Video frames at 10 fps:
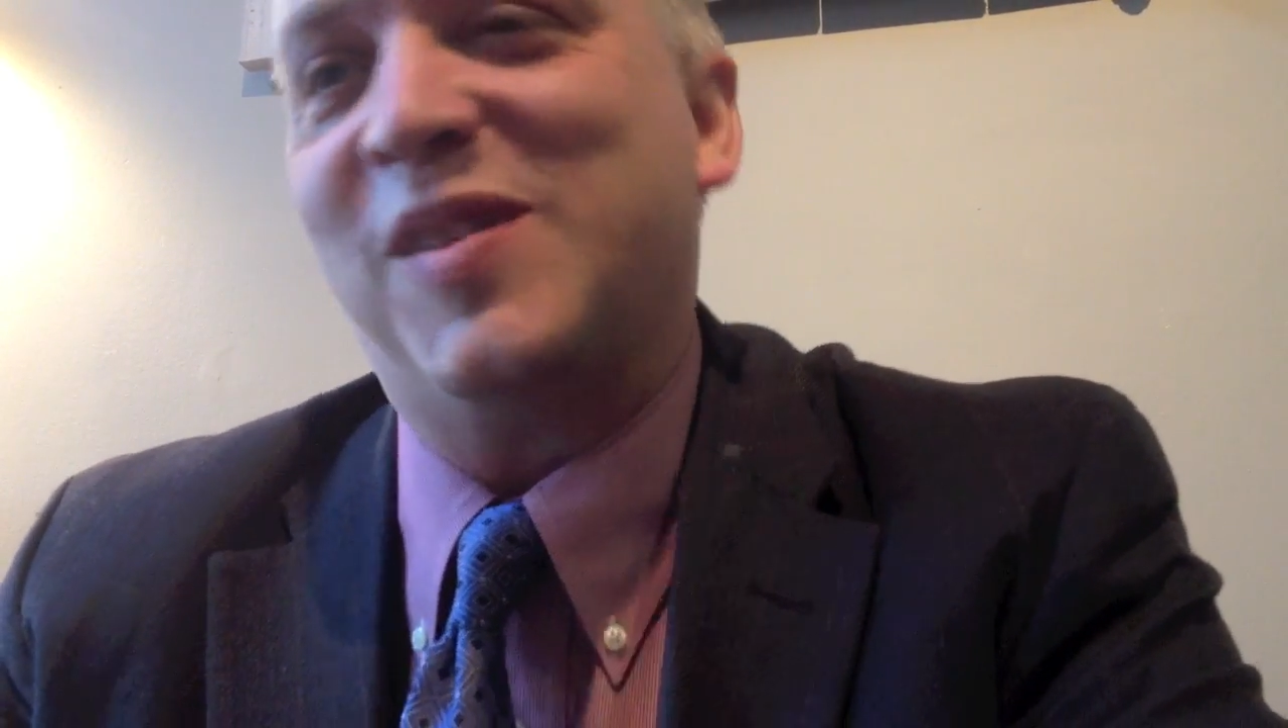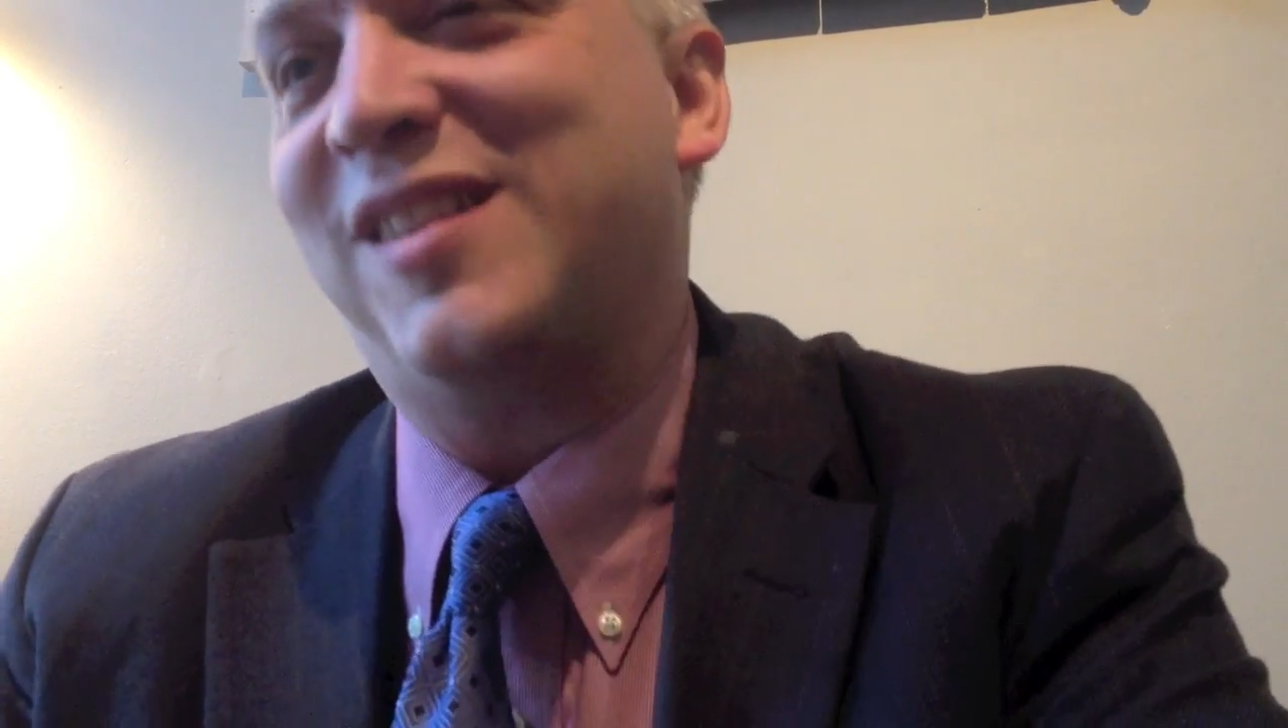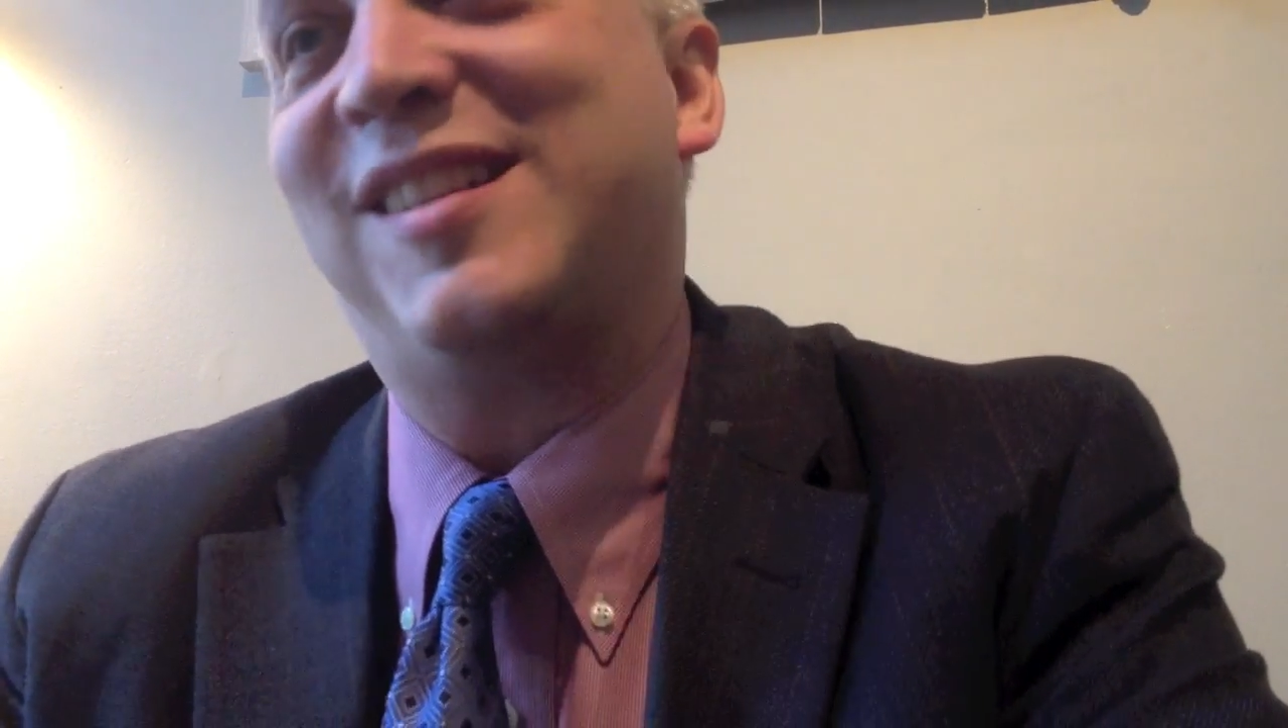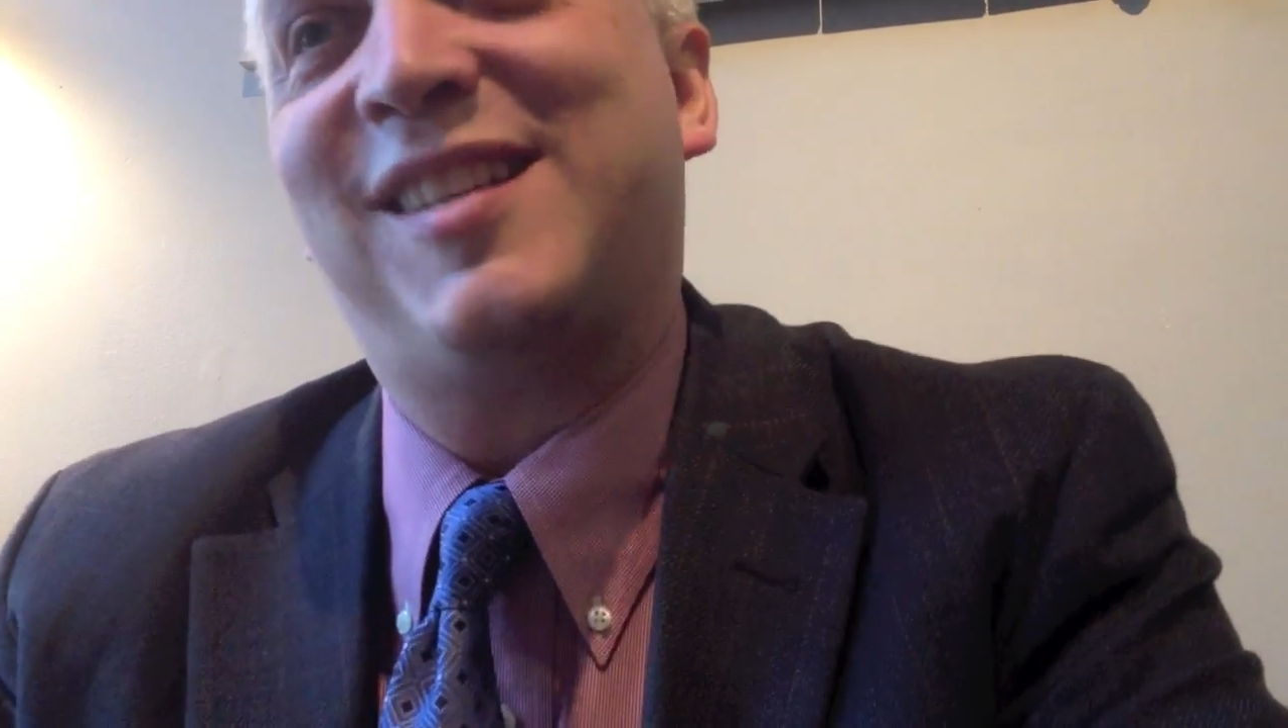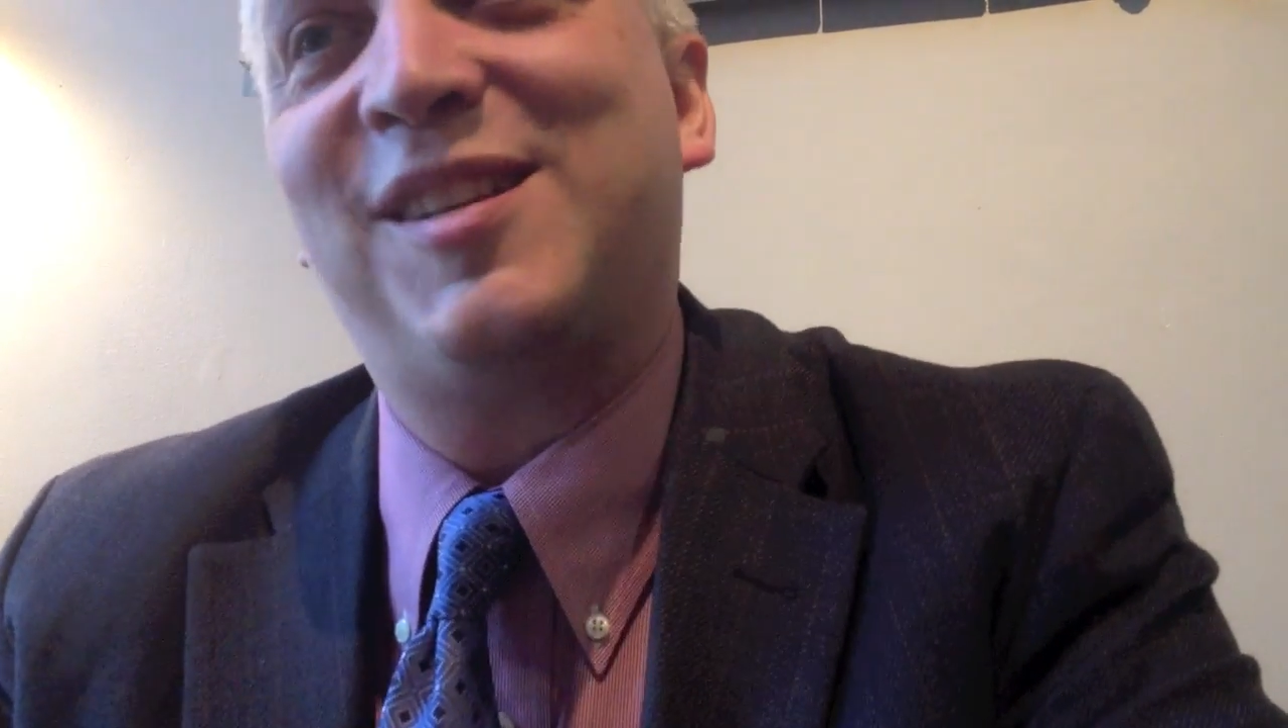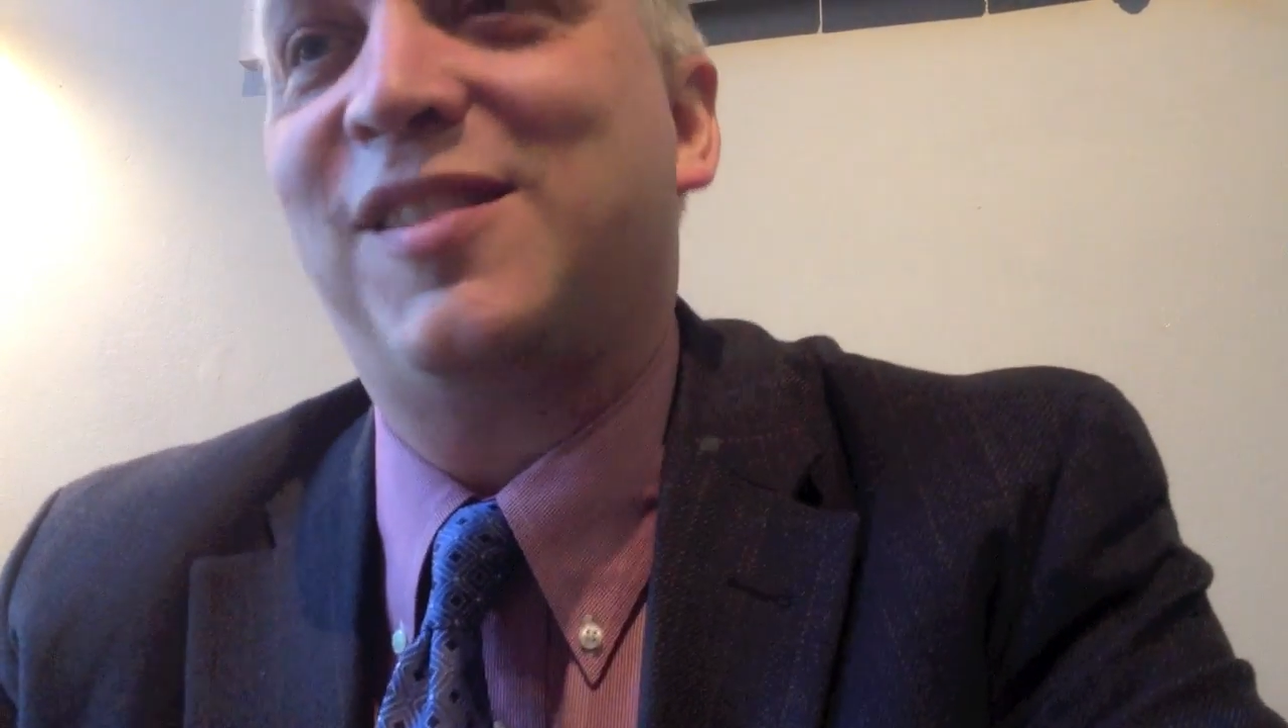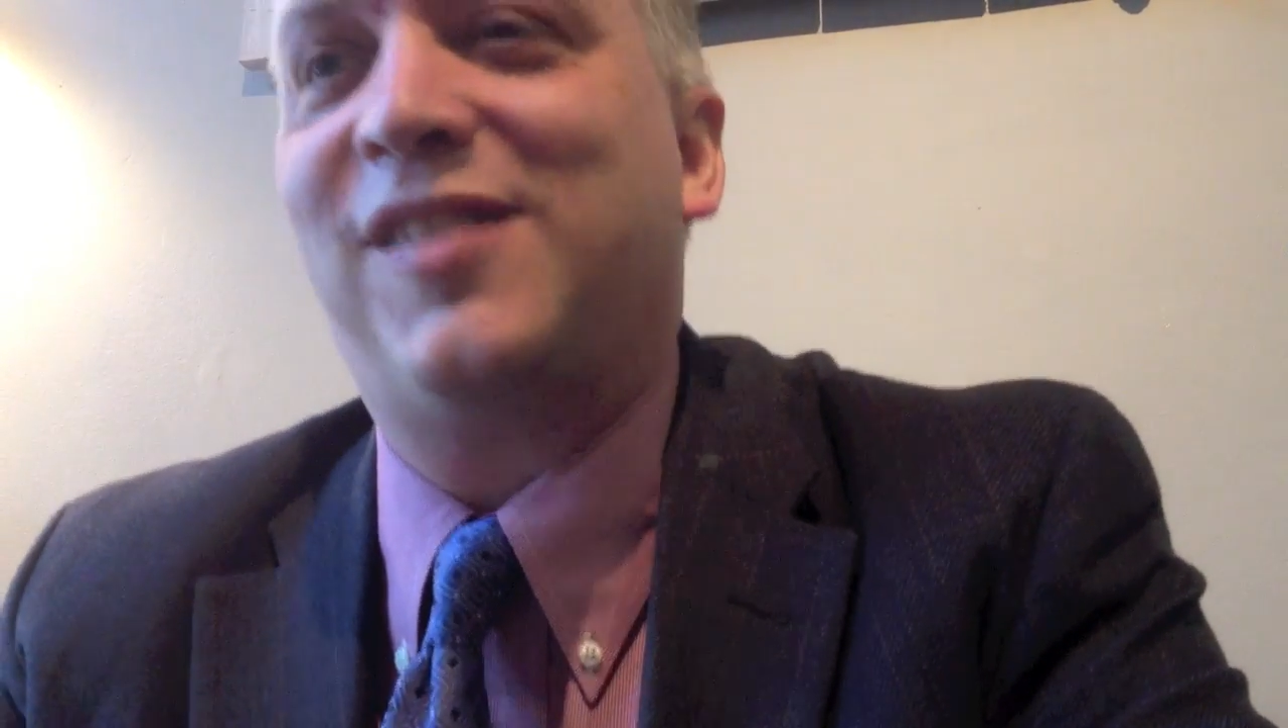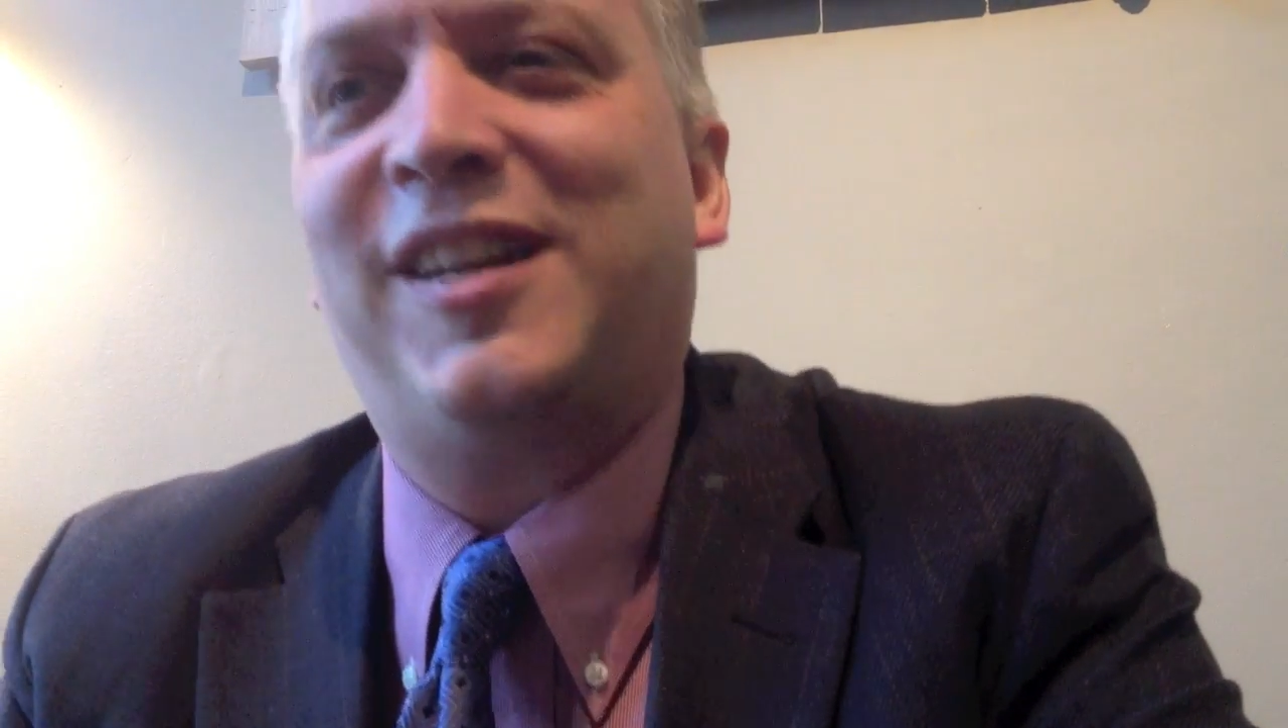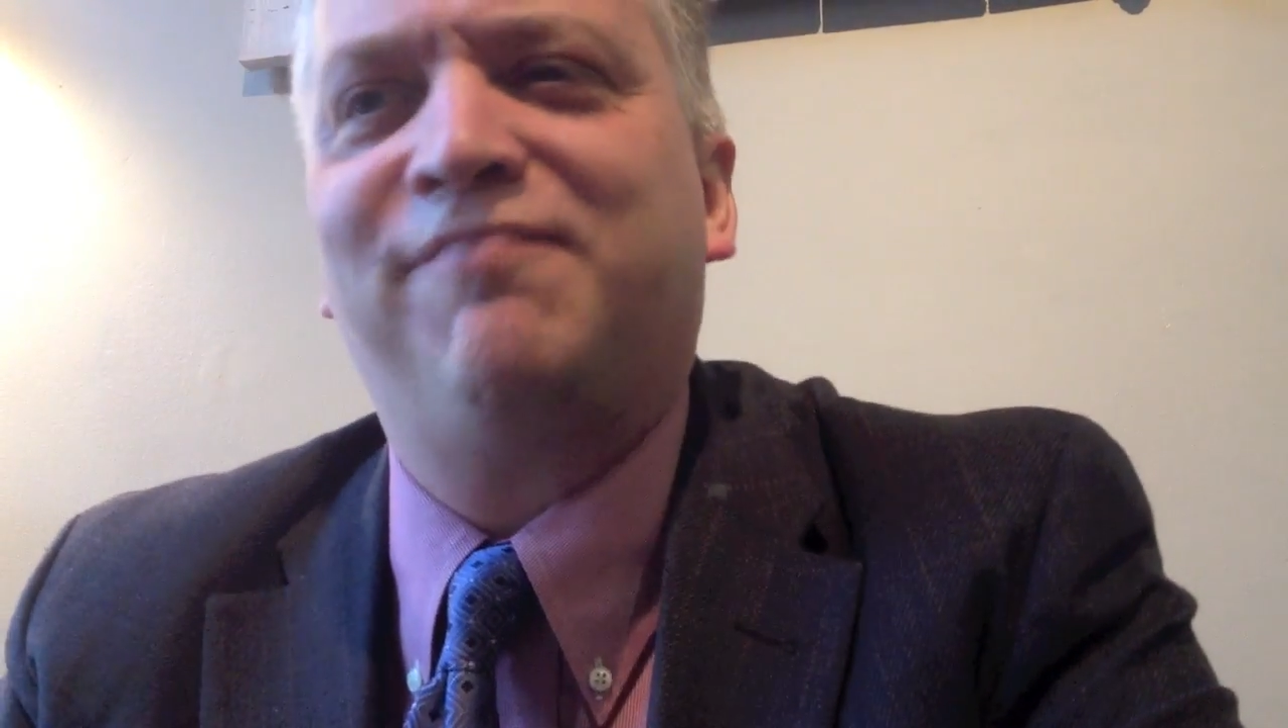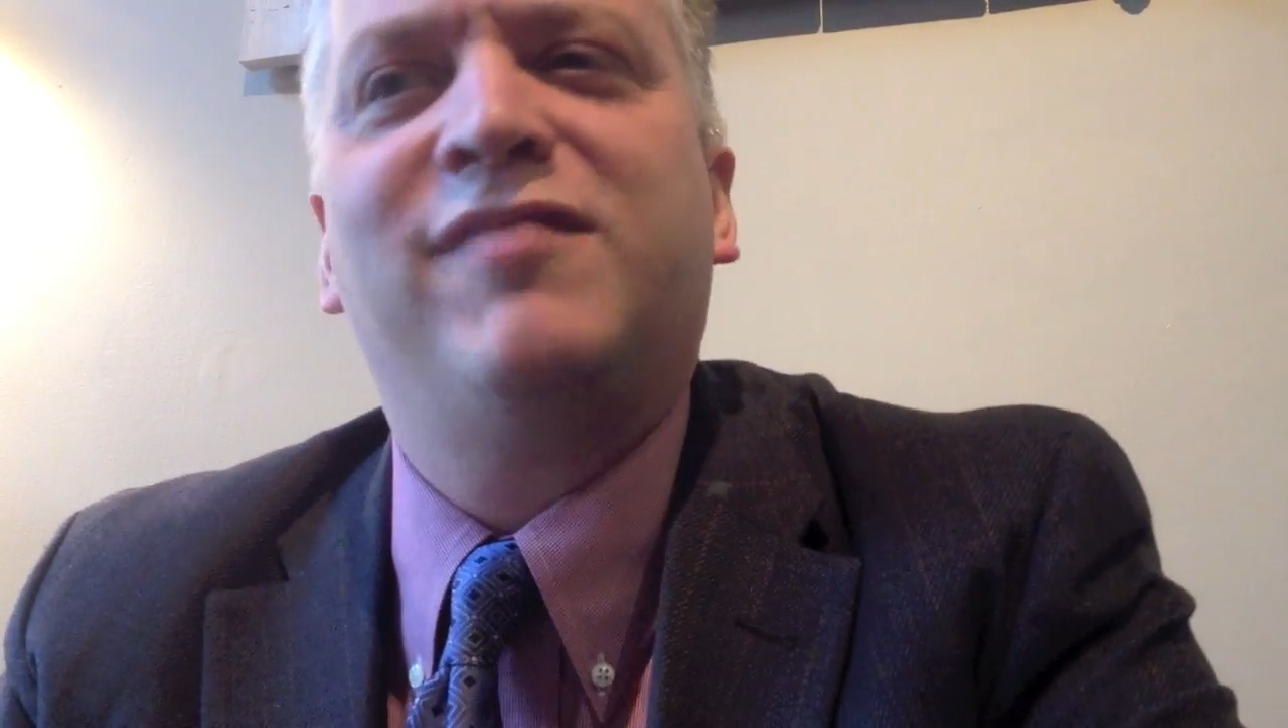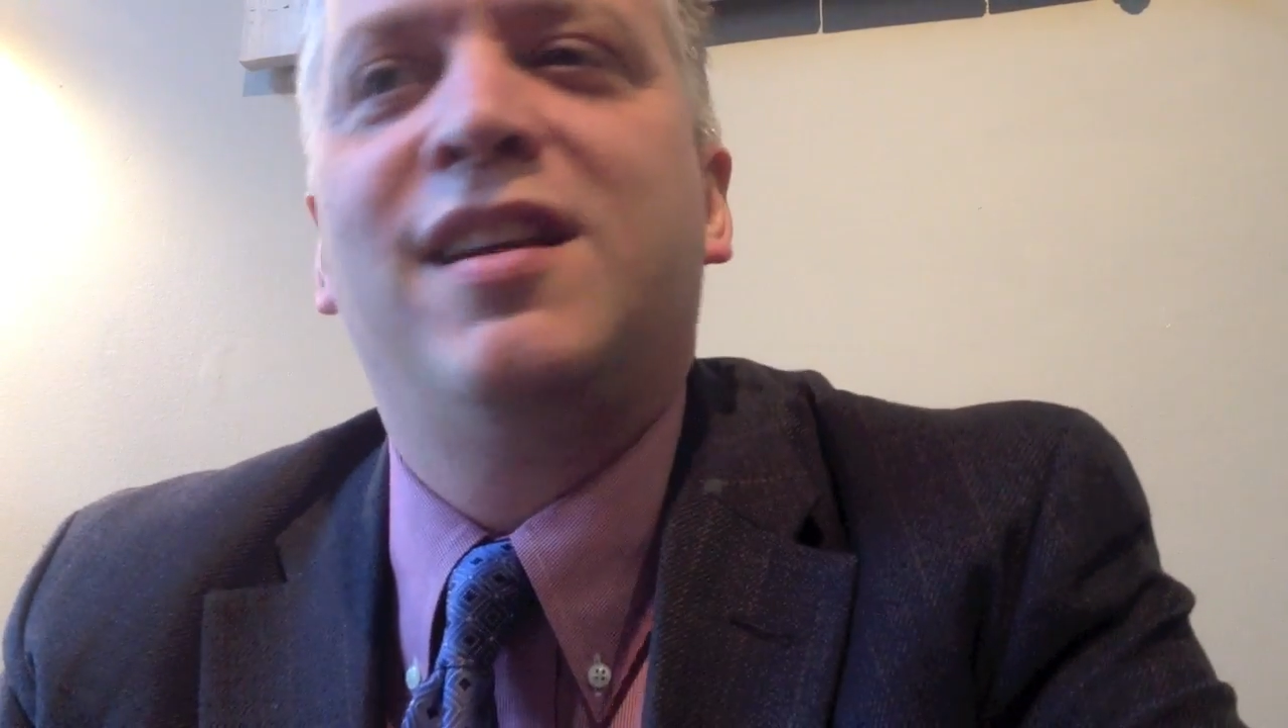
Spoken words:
but this sense of like,